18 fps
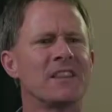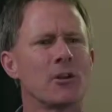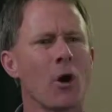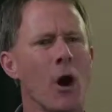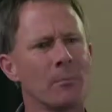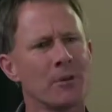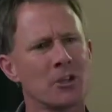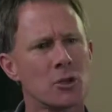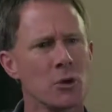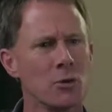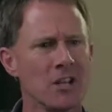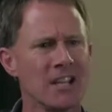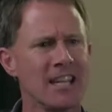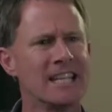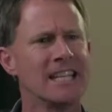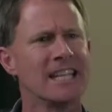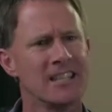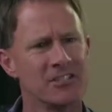opportunity
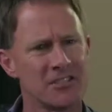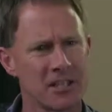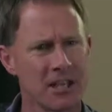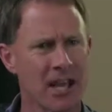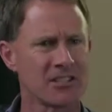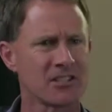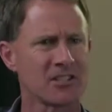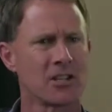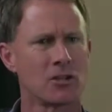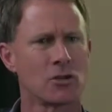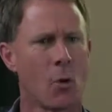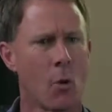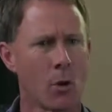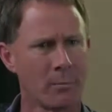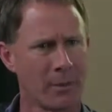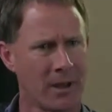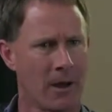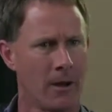leans against the
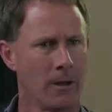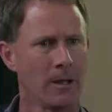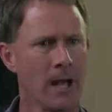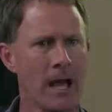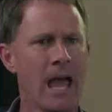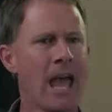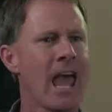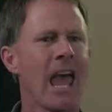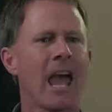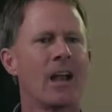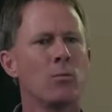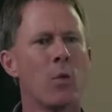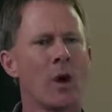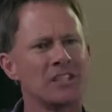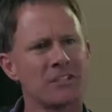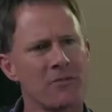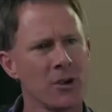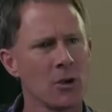doorbell and
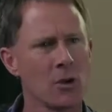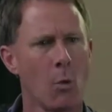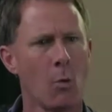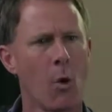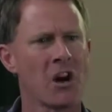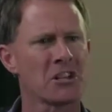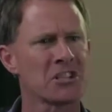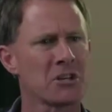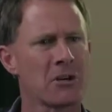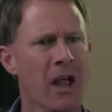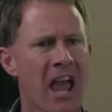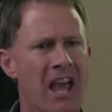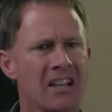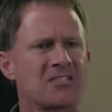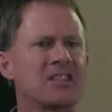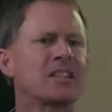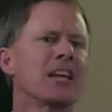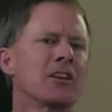waits for you to wash your
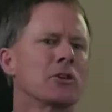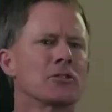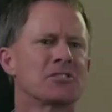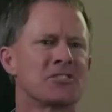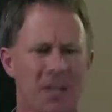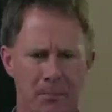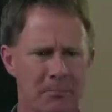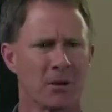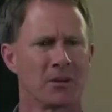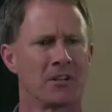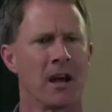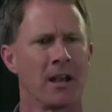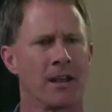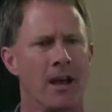hands and get your zipper done